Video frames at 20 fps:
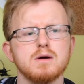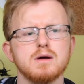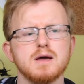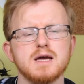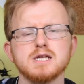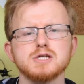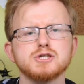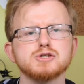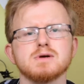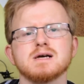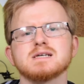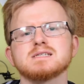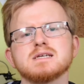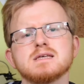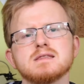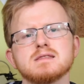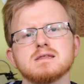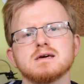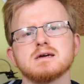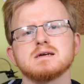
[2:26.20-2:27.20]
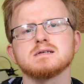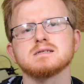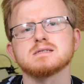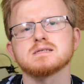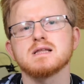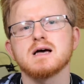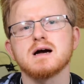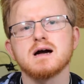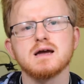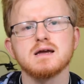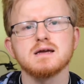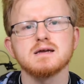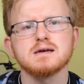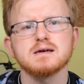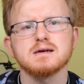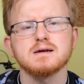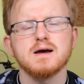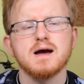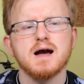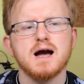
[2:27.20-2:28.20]
interesting things like
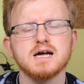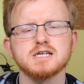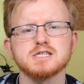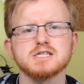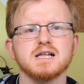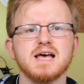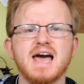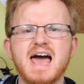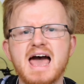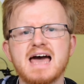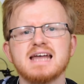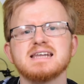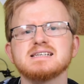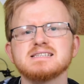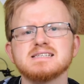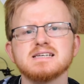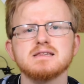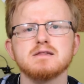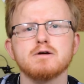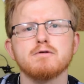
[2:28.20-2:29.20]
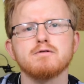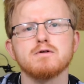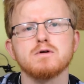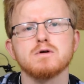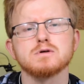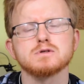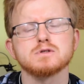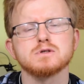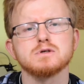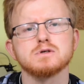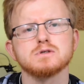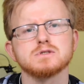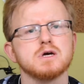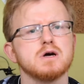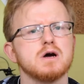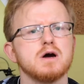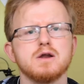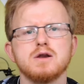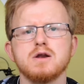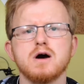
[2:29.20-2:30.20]
actually editing the photos
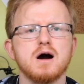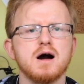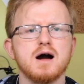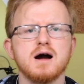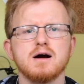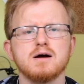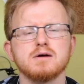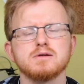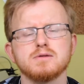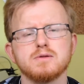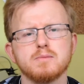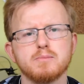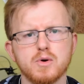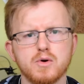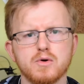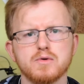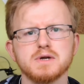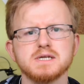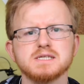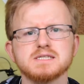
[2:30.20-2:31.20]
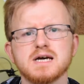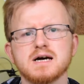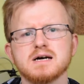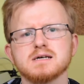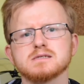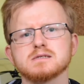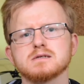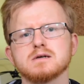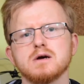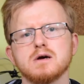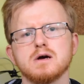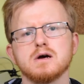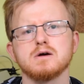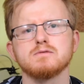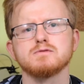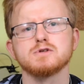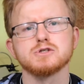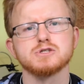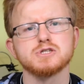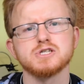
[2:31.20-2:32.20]
and not the boring task of
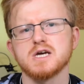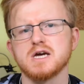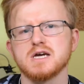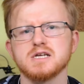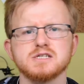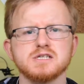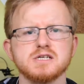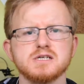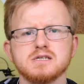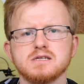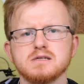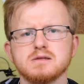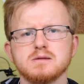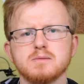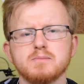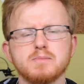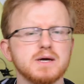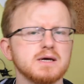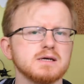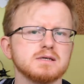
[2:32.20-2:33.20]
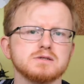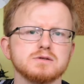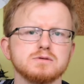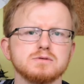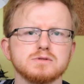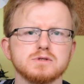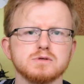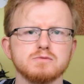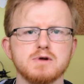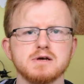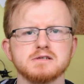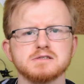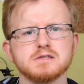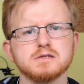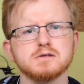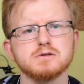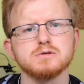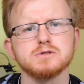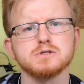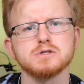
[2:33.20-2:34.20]
just changing the pixels, the
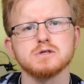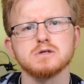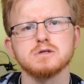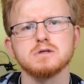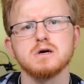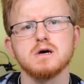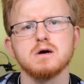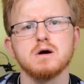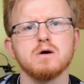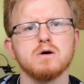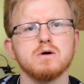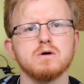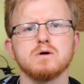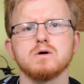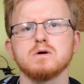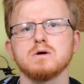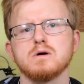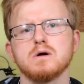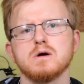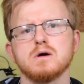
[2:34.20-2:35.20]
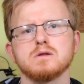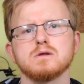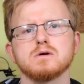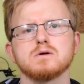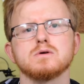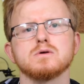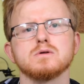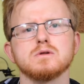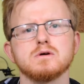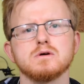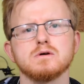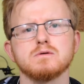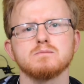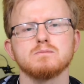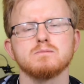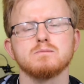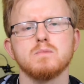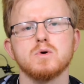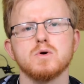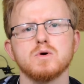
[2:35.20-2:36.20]
resolution, or the color
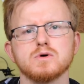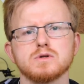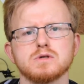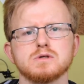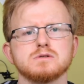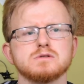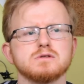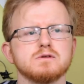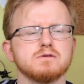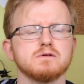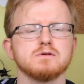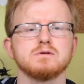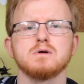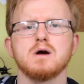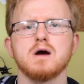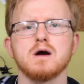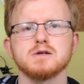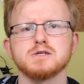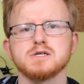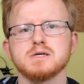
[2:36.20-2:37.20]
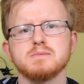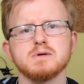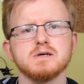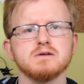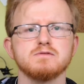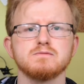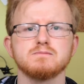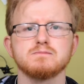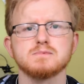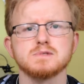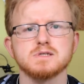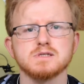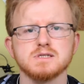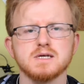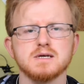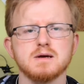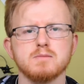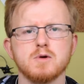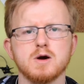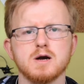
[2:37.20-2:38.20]
mode to RGB to
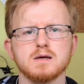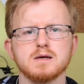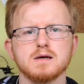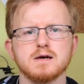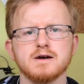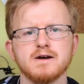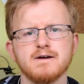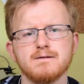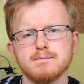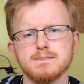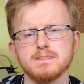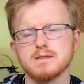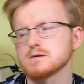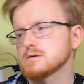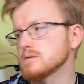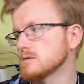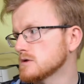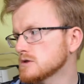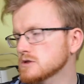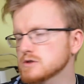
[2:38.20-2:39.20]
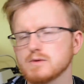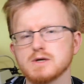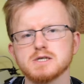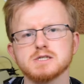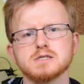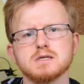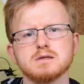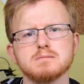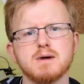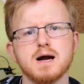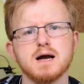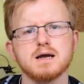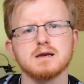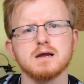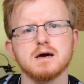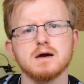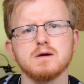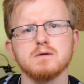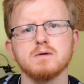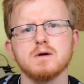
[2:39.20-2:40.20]
CMYK. So I'm going to switch to the Mac
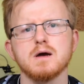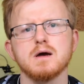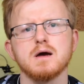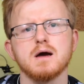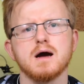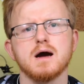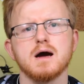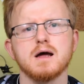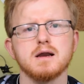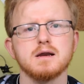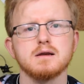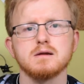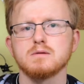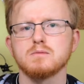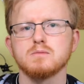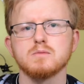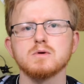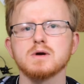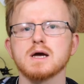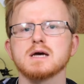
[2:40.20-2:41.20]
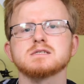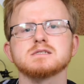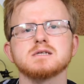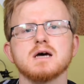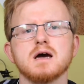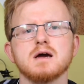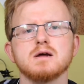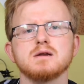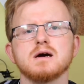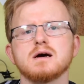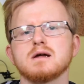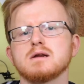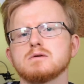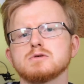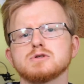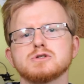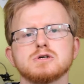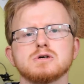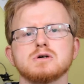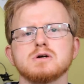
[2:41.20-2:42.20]
now and we'll get started and I'll
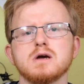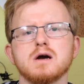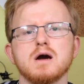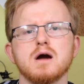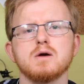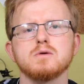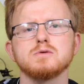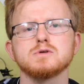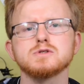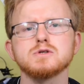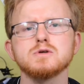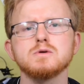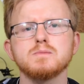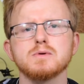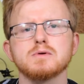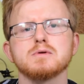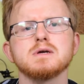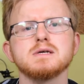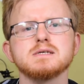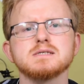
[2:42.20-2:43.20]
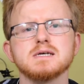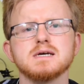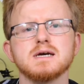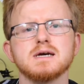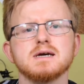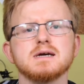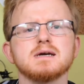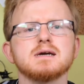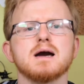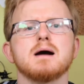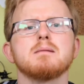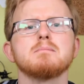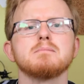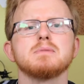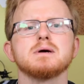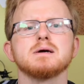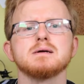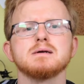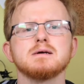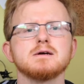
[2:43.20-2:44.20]
show you how super easy it can
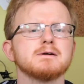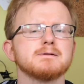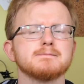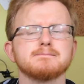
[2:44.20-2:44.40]
be.